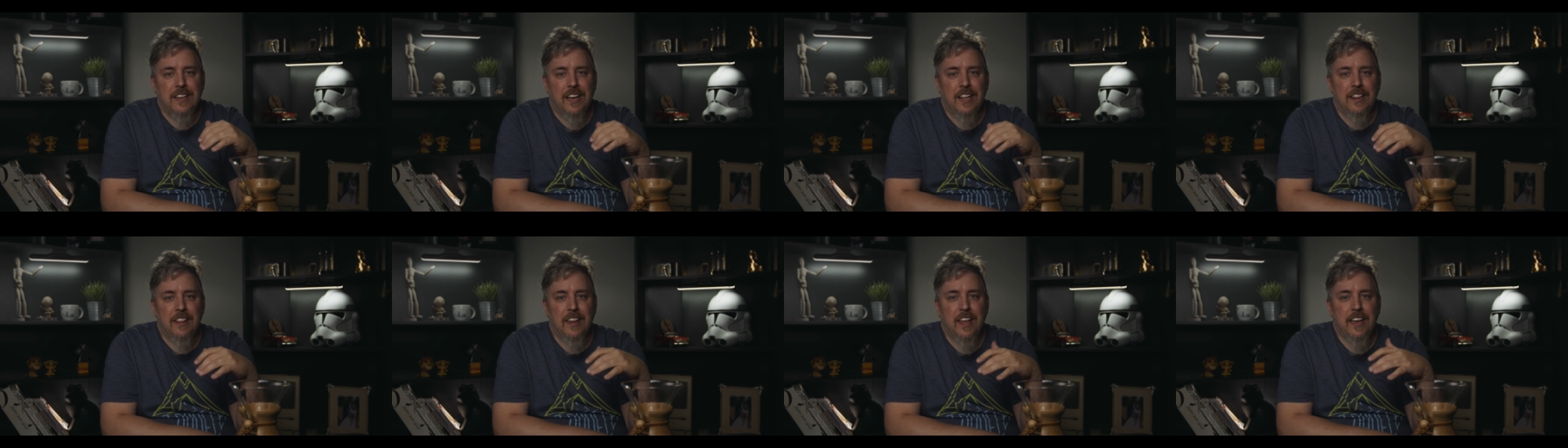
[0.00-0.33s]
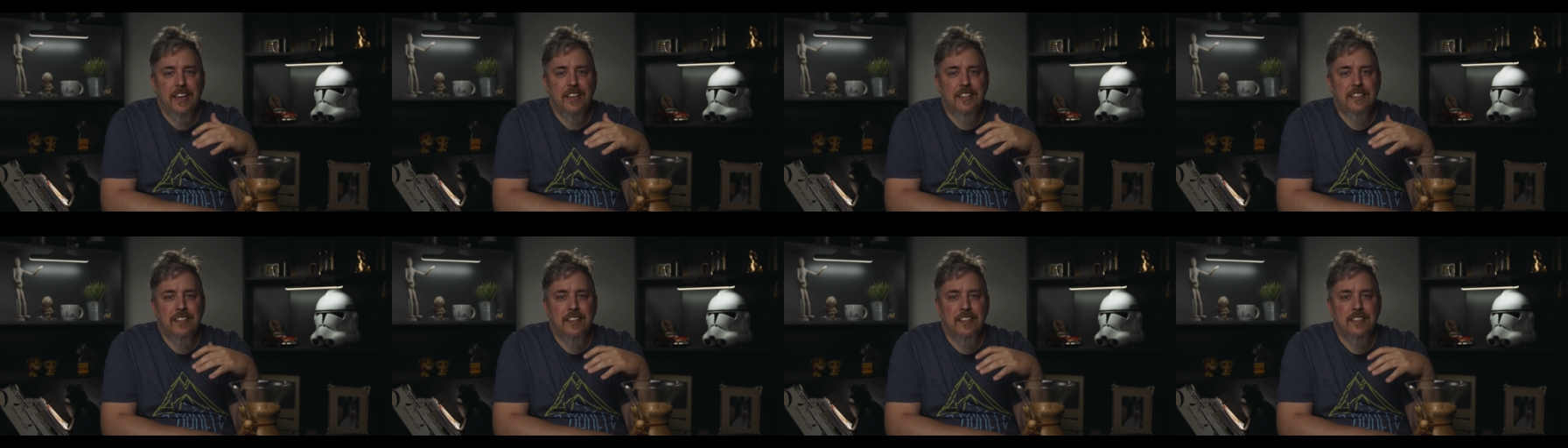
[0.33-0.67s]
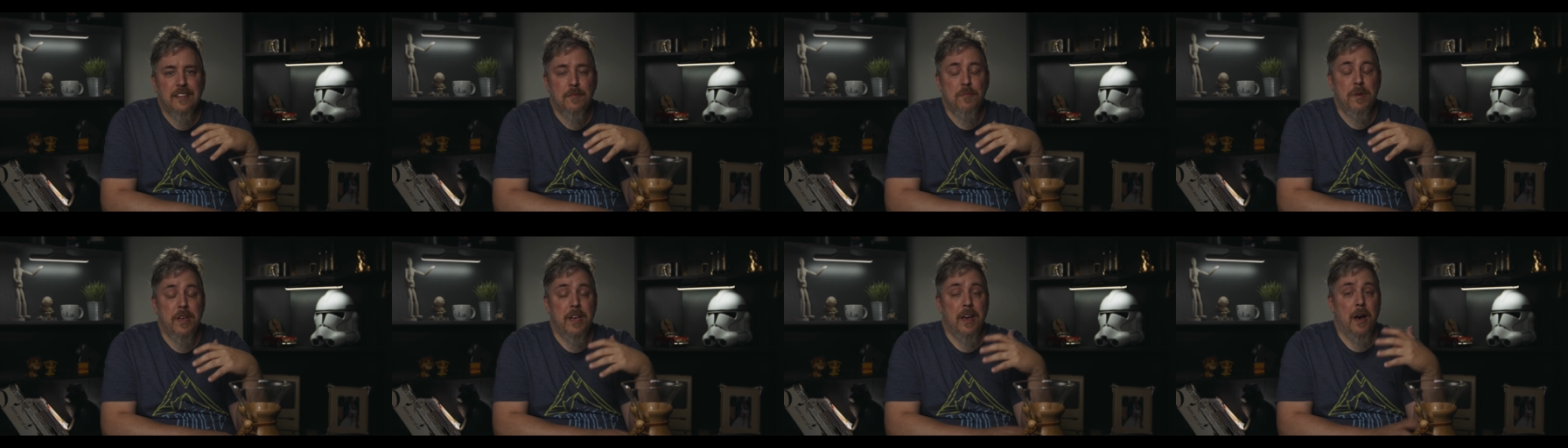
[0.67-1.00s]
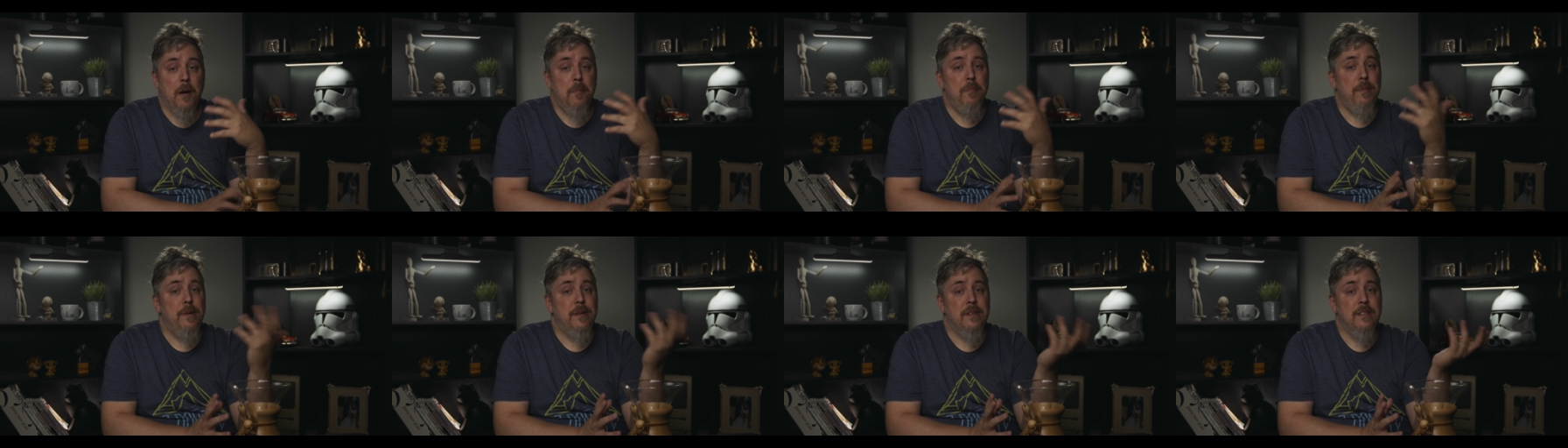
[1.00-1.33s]
I liked to be
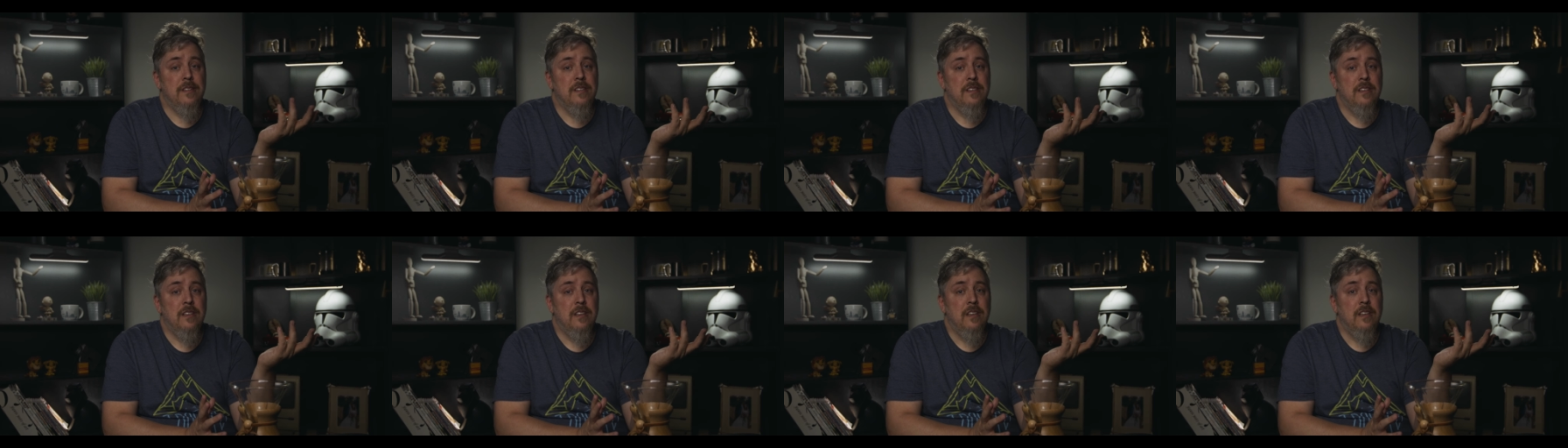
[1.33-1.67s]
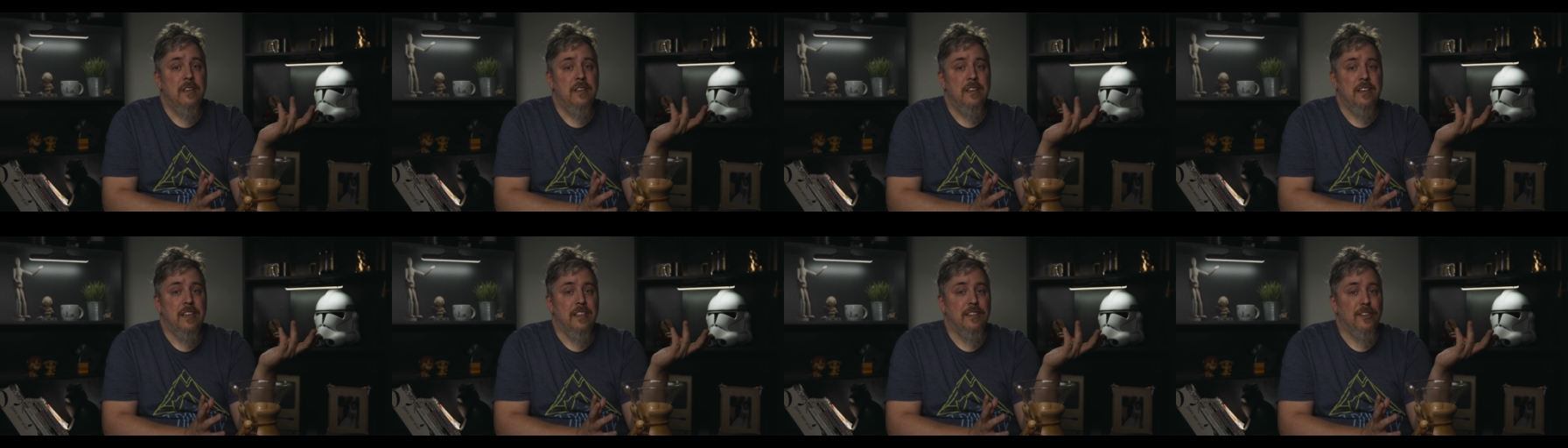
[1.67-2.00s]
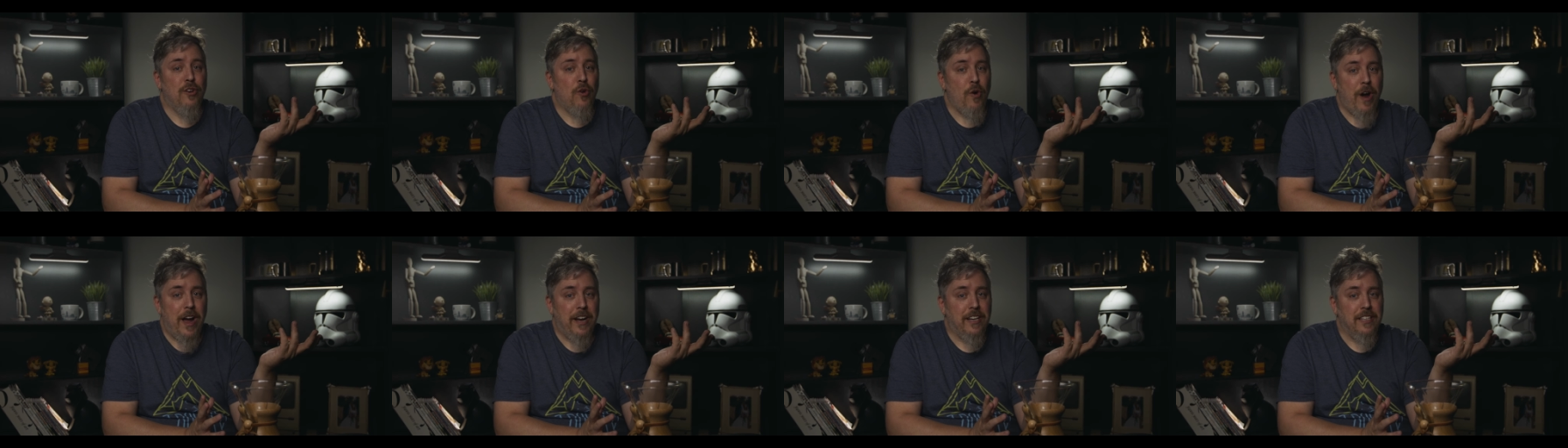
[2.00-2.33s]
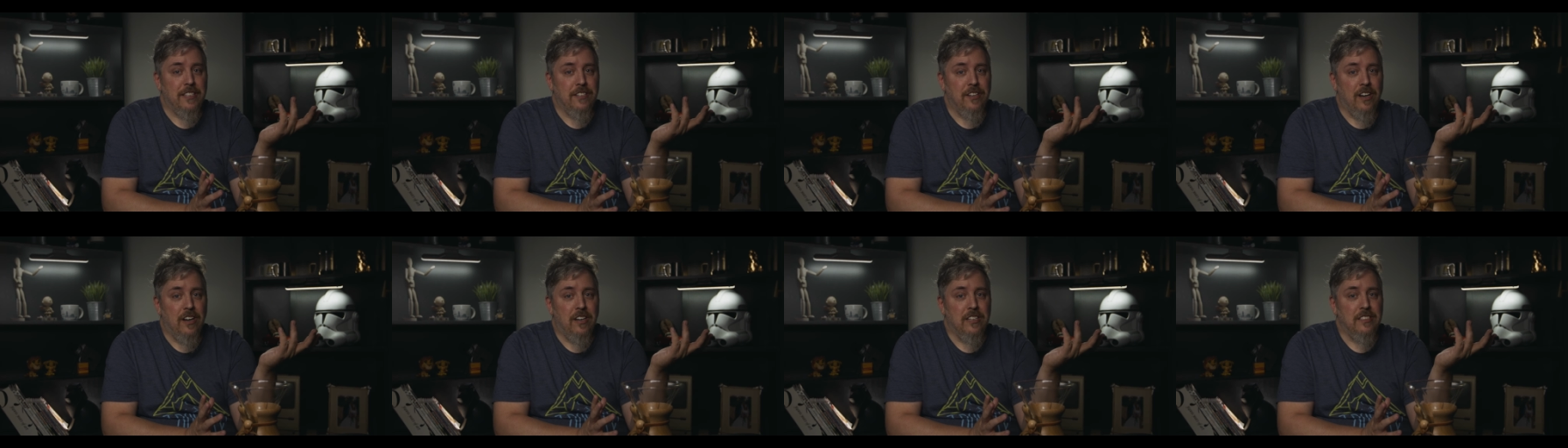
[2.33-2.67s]
up at the crack
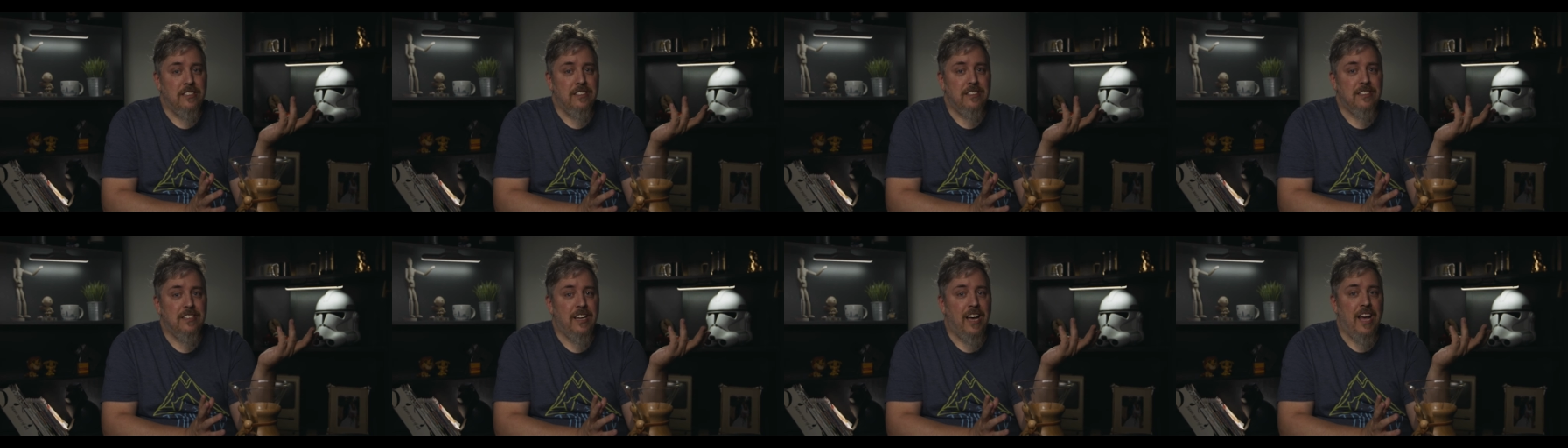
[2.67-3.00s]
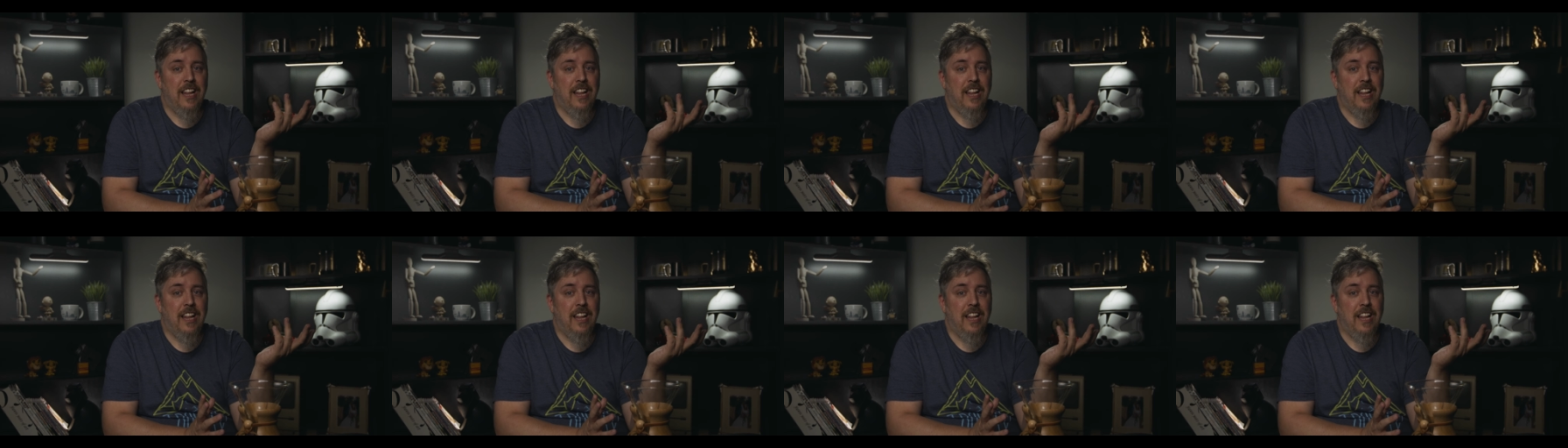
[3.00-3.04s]
of dawn.